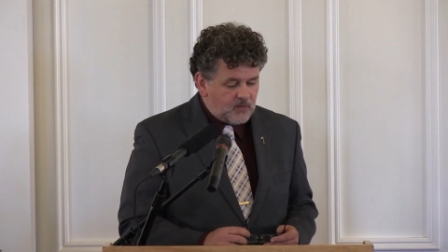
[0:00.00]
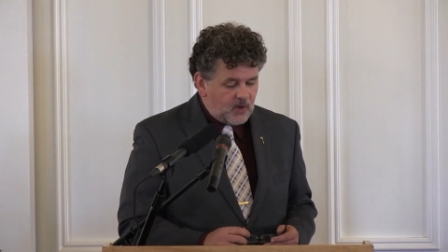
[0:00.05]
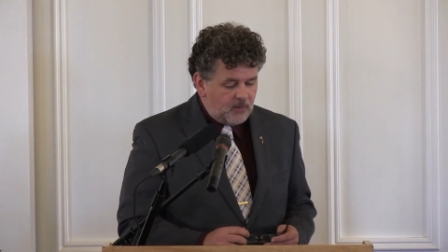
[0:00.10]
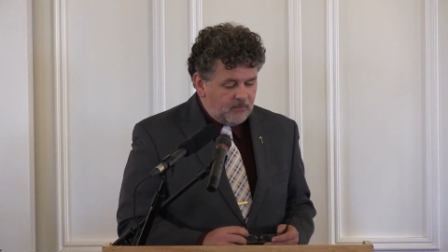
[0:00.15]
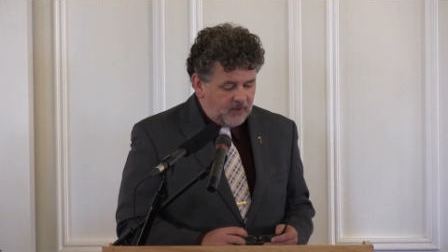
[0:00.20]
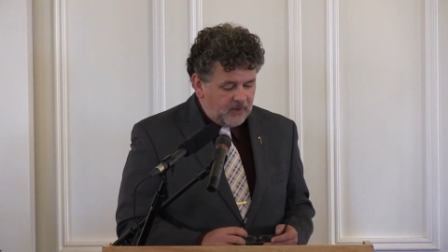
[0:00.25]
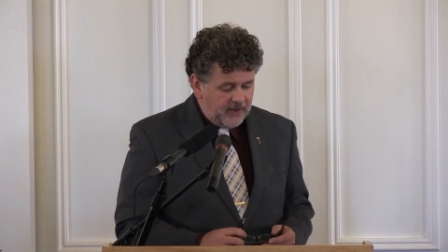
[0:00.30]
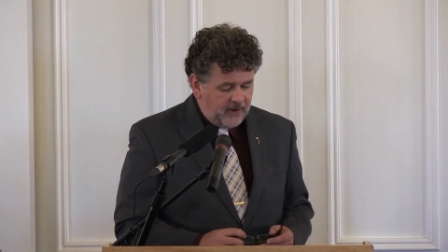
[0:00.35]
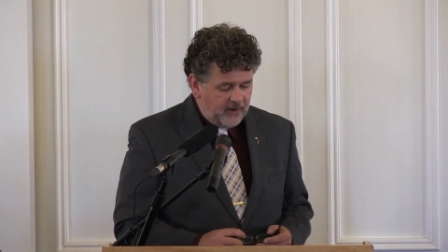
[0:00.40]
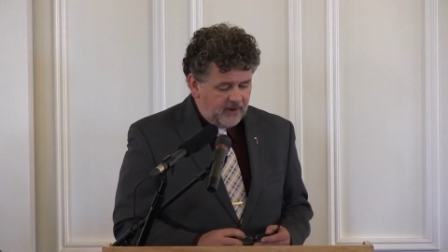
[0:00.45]

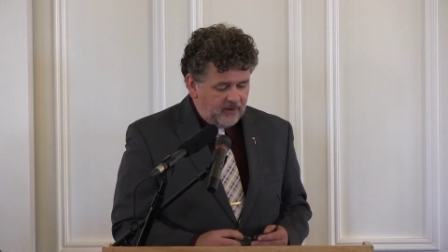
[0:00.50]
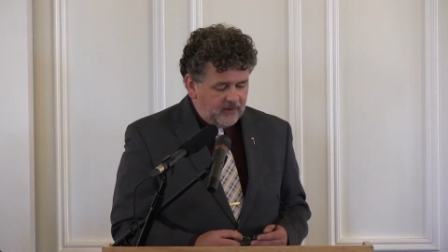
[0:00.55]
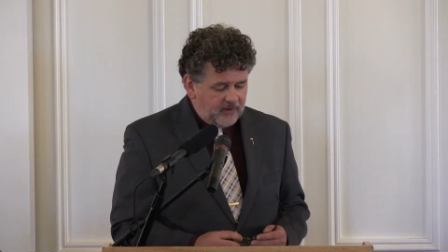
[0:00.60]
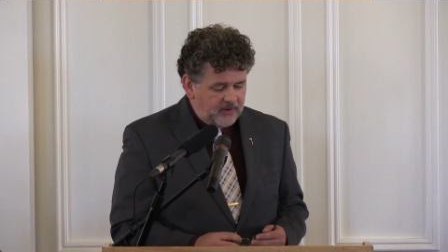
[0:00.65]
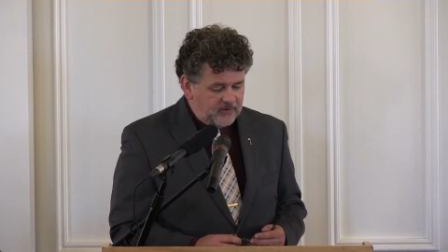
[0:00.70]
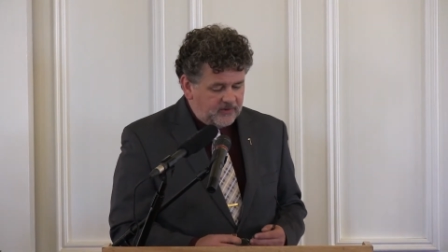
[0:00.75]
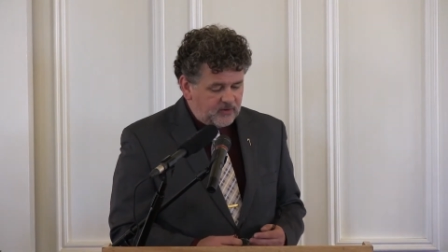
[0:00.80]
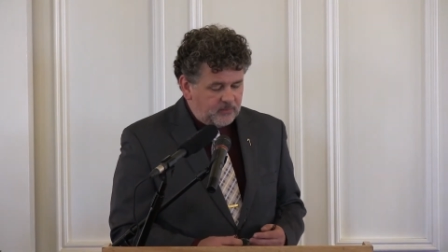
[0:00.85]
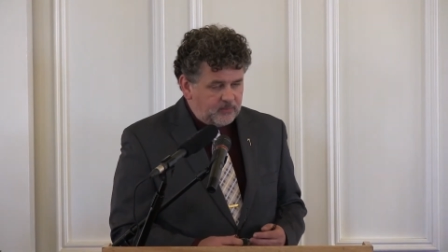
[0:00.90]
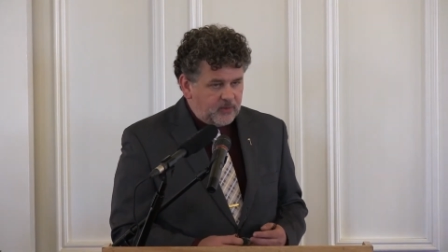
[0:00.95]
Blair
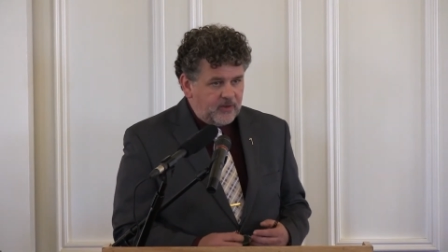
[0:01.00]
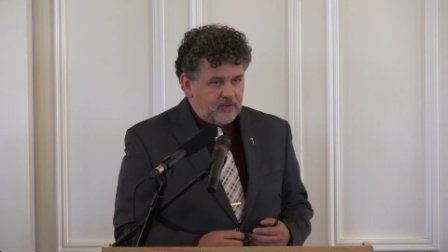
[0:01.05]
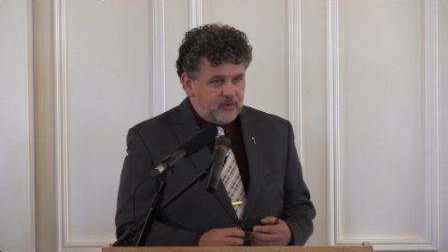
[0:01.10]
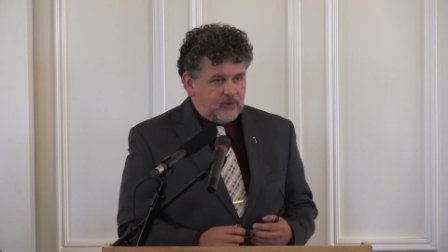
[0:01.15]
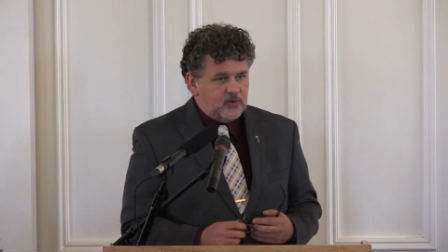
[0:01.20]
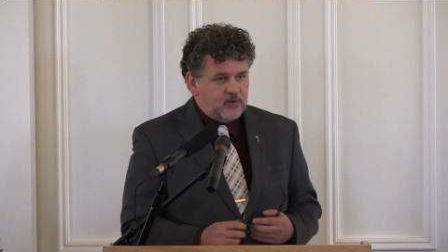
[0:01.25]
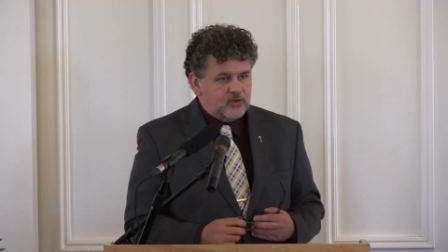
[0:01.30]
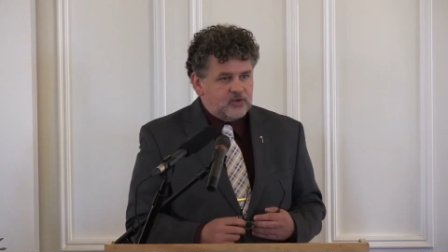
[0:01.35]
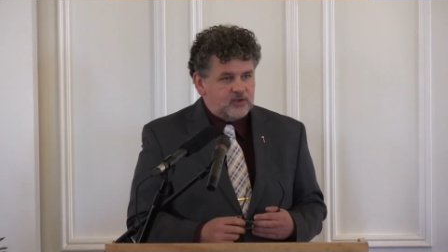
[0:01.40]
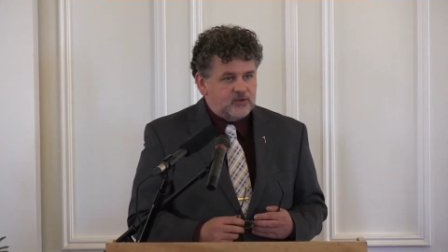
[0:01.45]
is a
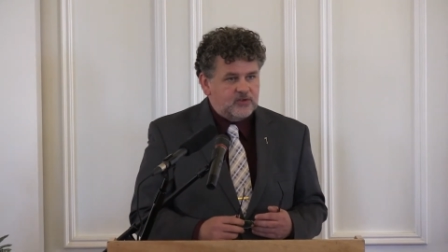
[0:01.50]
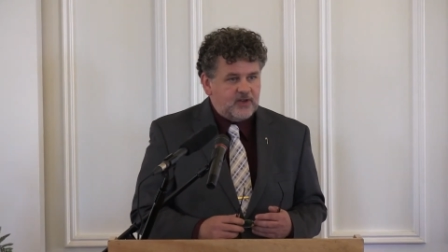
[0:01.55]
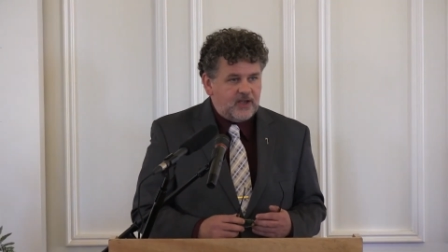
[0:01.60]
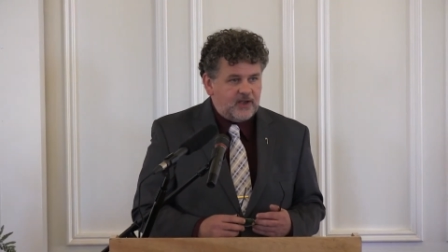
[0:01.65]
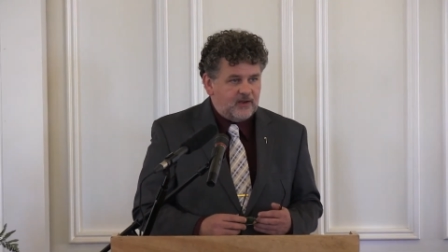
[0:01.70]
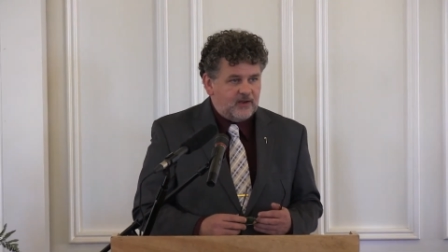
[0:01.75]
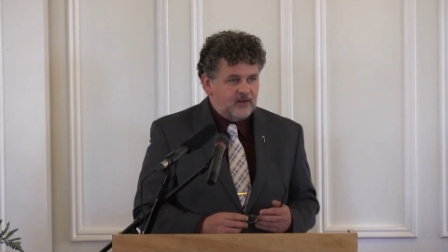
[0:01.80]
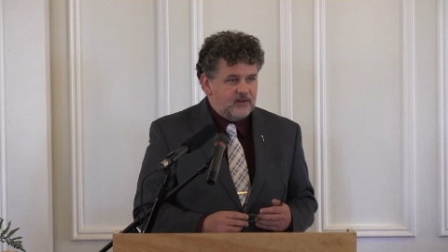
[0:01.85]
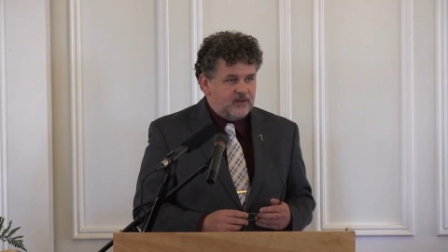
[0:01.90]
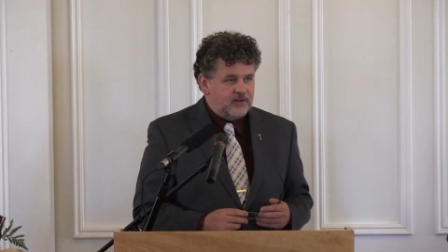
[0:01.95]
brother to
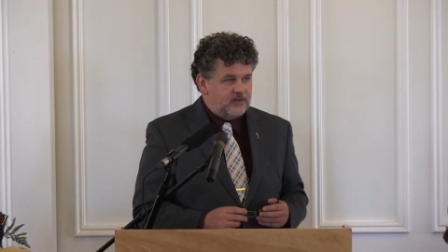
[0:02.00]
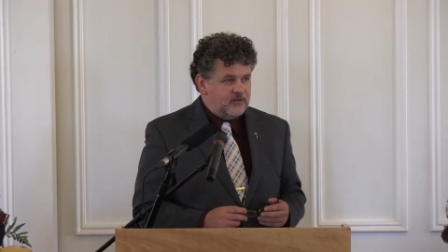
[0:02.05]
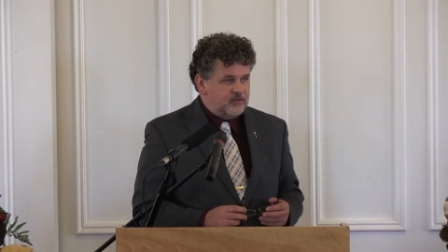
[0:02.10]
Dale and